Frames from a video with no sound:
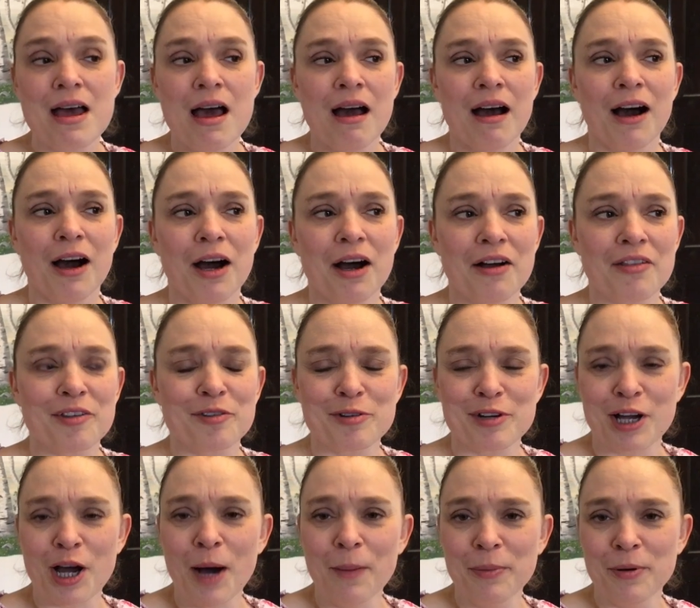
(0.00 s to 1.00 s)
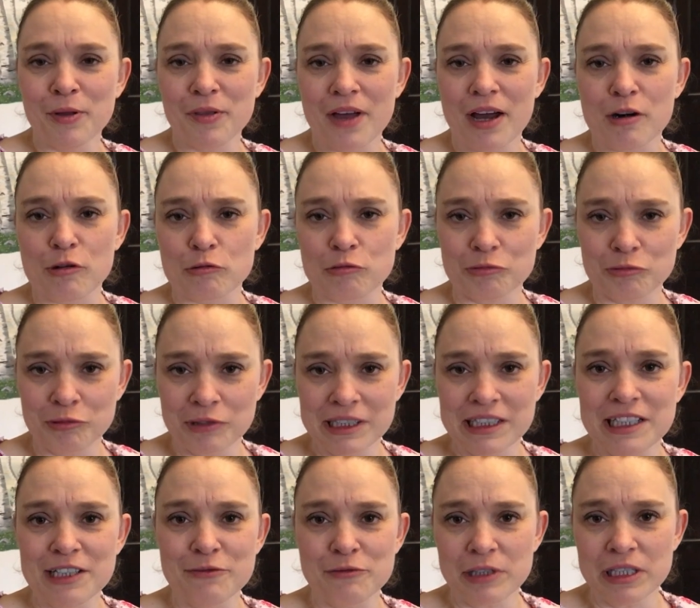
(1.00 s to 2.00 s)
There are a couple that are
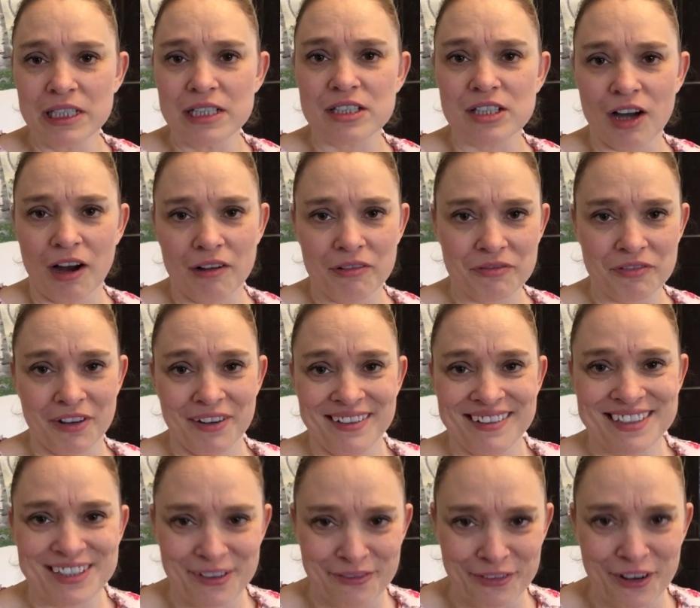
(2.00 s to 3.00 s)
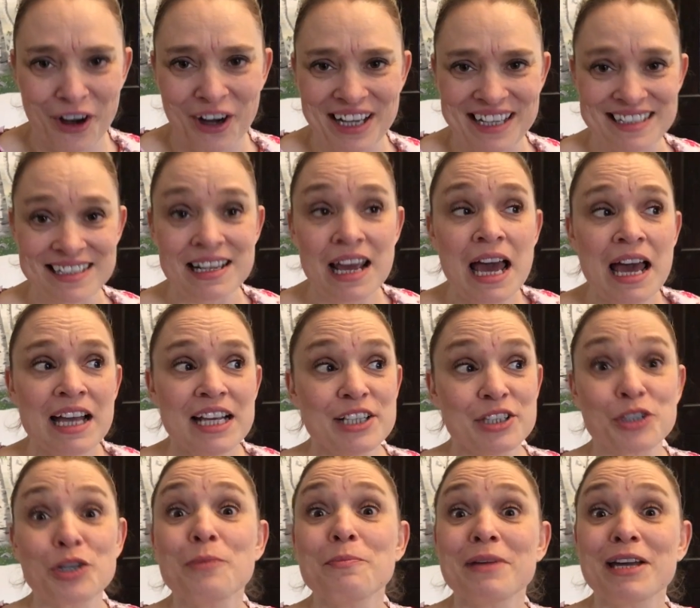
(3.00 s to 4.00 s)
really, really tough to find. It
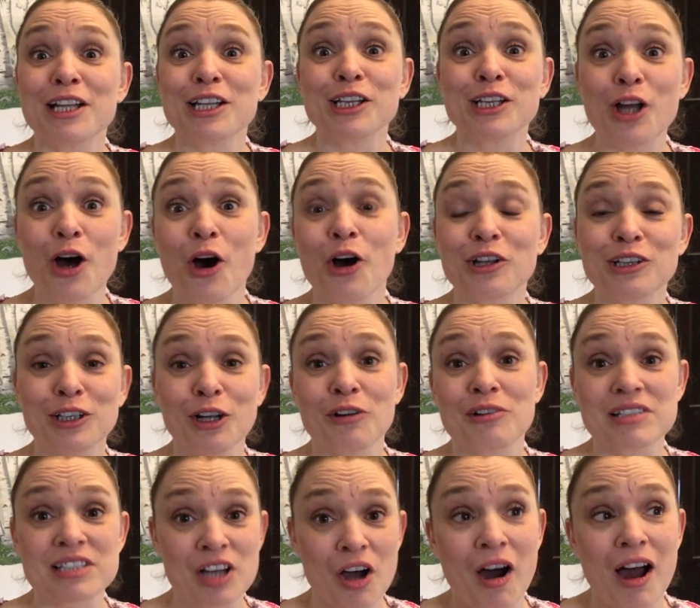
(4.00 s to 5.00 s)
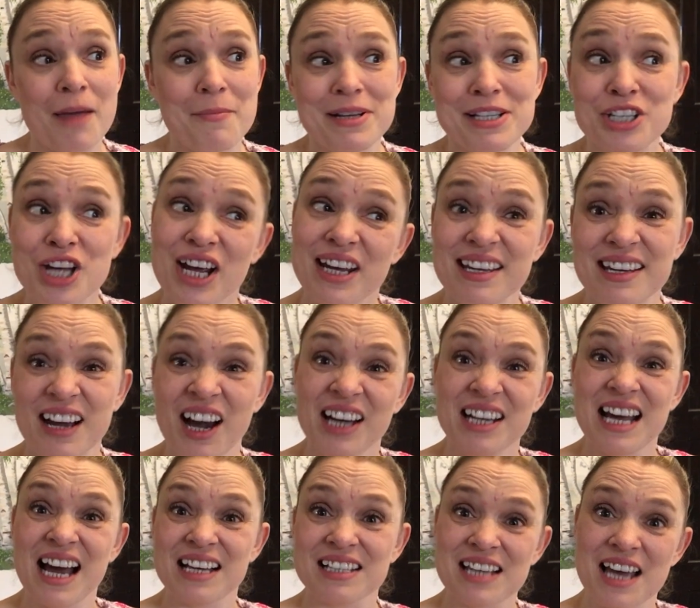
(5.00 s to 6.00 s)
took me a long, long time, and Jackie kind of
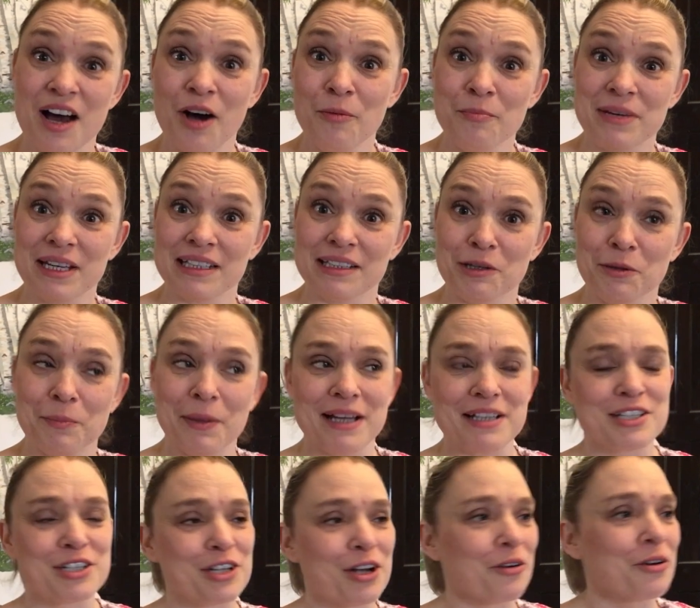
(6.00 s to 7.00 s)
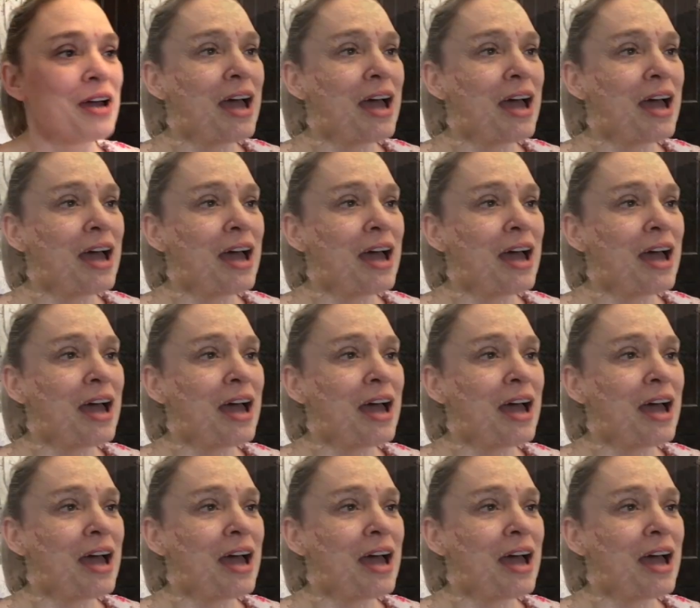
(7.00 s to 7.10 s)
had to help me a little bit. So,